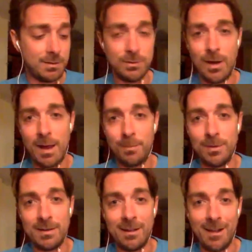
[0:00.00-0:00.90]
too
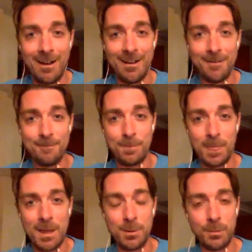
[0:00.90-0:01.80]
happy,
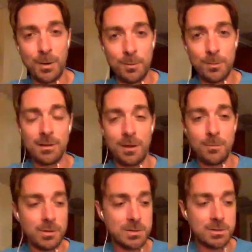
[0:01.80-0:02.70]
and I'll probably be a
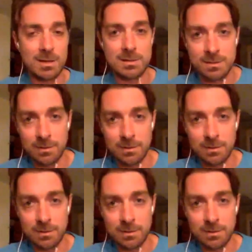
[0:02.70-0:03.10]
lot more stressed.